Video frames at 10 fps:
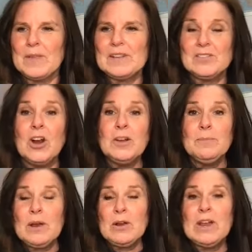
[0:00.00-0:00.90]
started
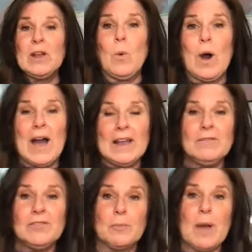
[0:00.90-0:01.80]
marrying
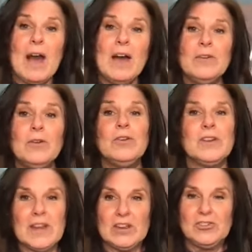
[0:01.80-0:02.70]
wives from other
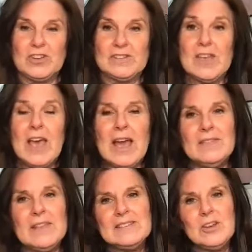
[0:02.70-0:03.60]
nations,
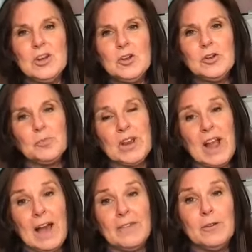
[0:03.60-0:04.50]
and they started to bring
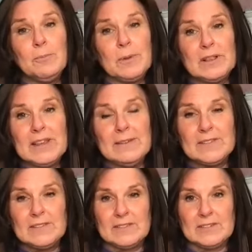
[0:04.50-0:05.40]
other belief
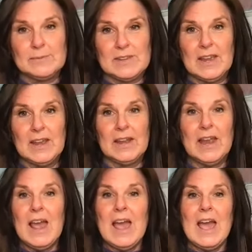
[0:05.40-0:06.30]
systems in,
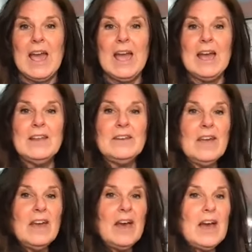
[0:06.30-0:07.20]
and
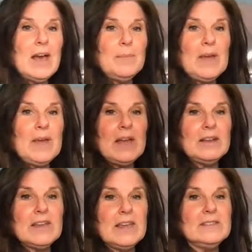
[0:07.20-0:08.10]

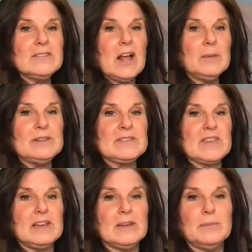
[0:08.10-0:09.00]
King Solomon's
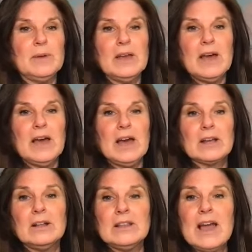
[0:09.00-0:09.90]
kingdom
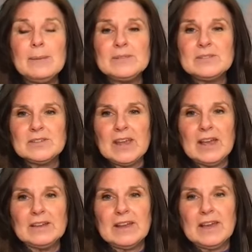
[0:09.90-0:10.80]
collapsed,
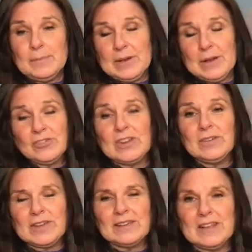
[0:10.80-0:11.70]
and
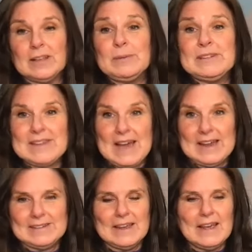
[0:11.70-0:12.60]
actually King Solomon
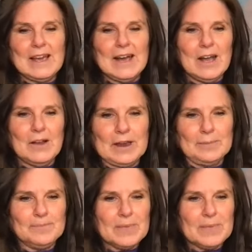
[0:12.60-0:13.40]
died. All right.